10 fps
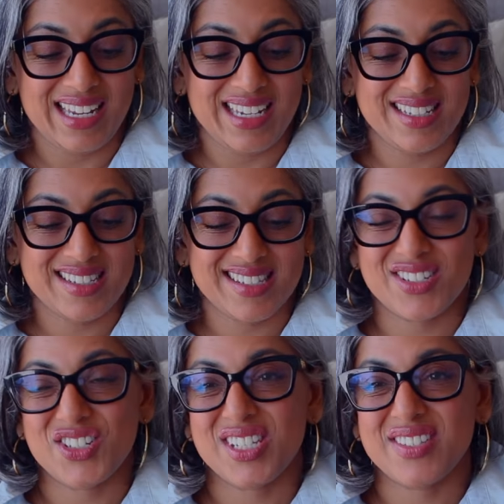it's
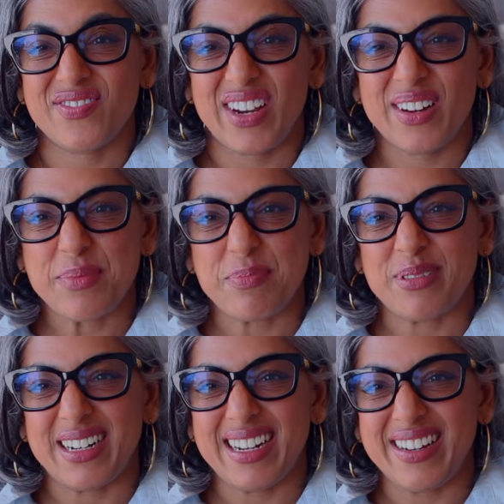just very
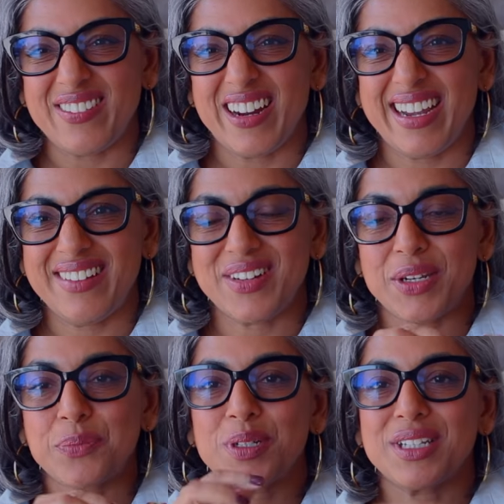pretty, right? When
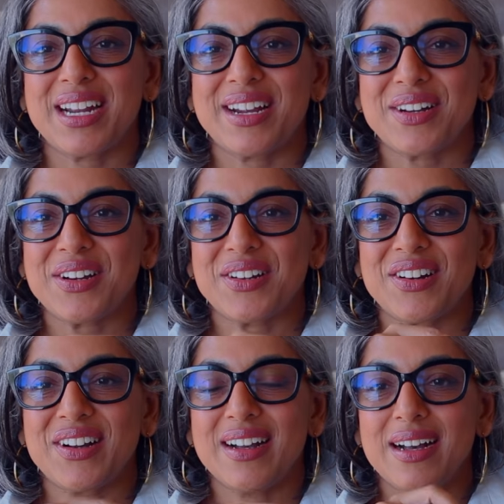you pull it out of
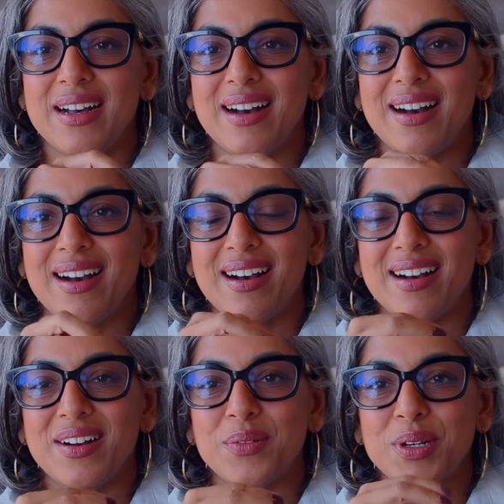your
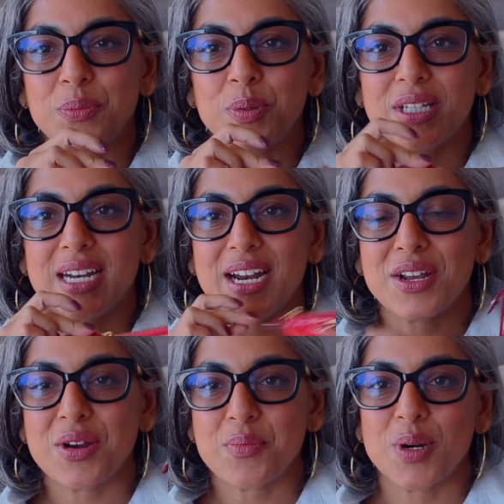
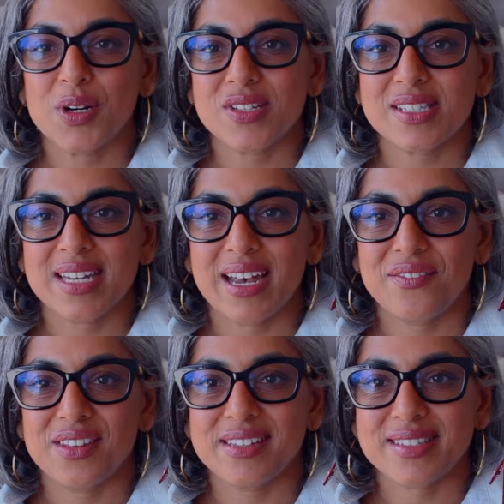purse to
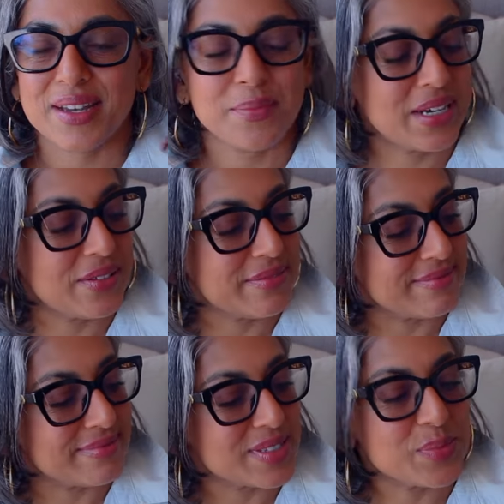have this come out,
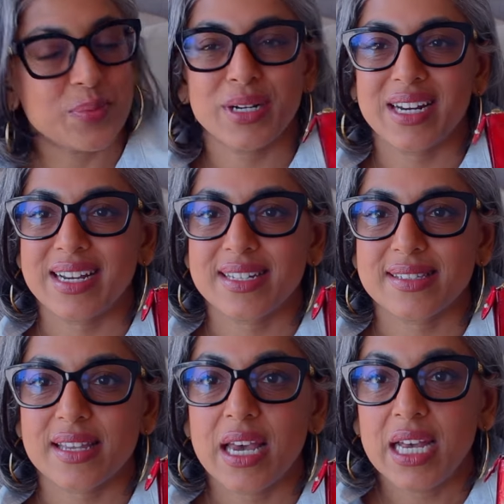it's pretty
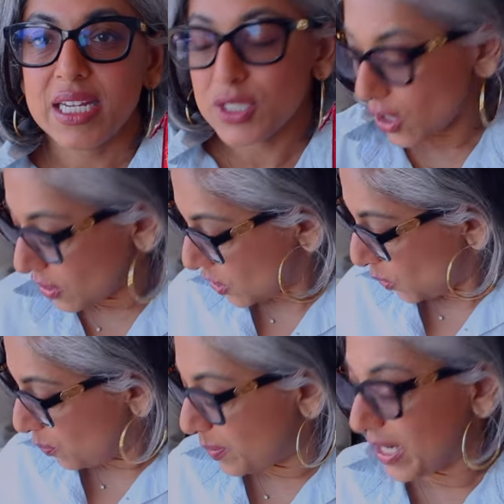nice. It's
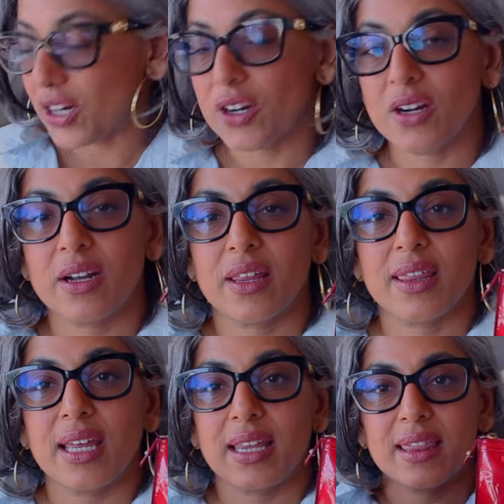also bigger
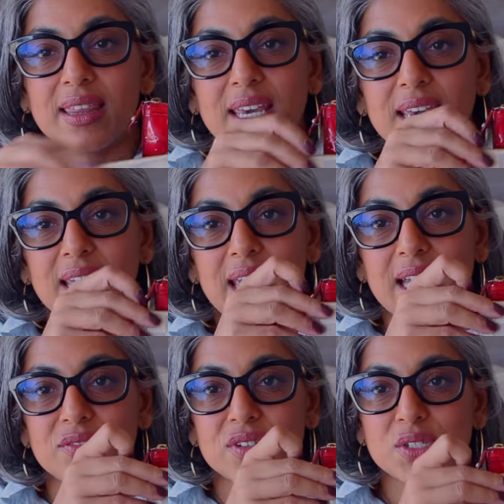than the
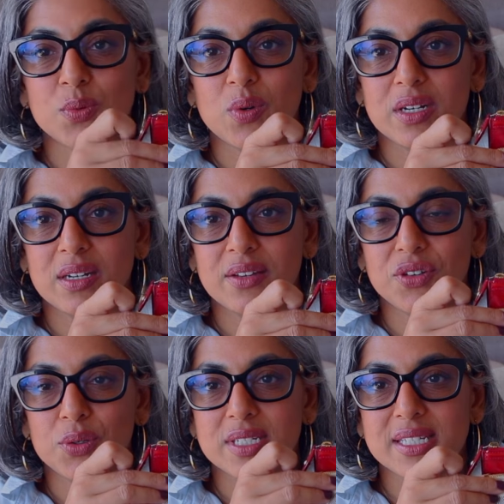canvas one, if
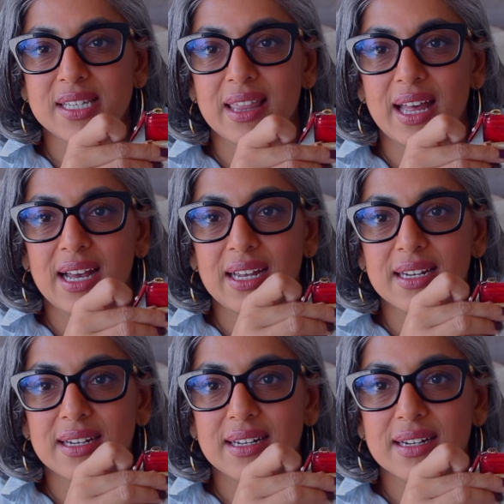you can see that.
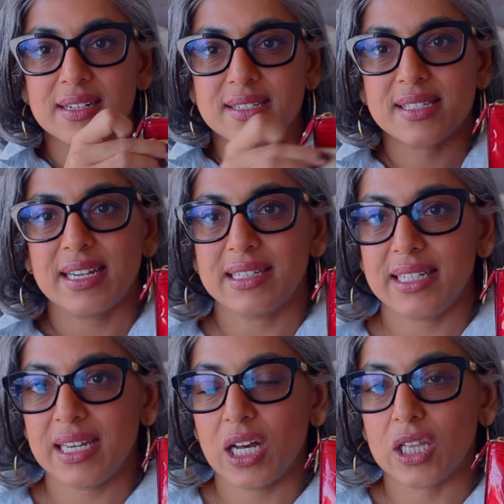
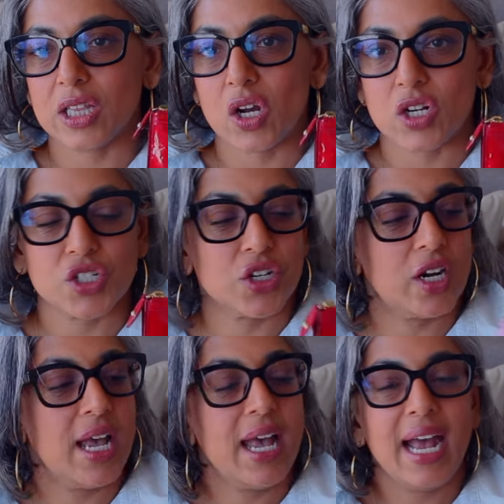Slightly
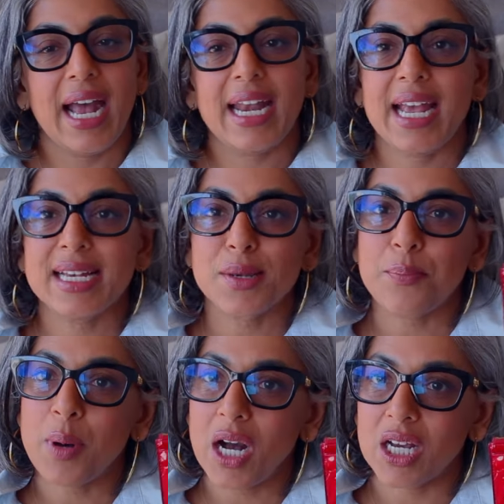larger. And it has a
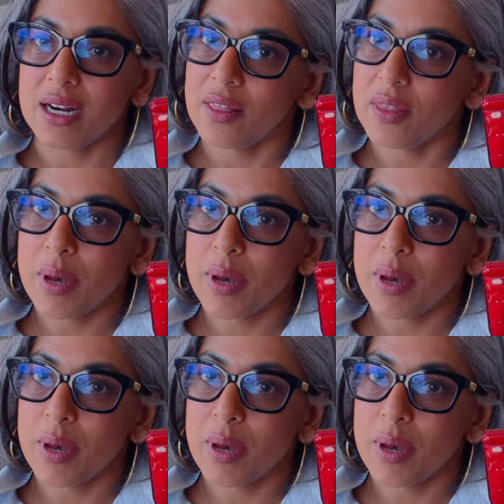pocket on the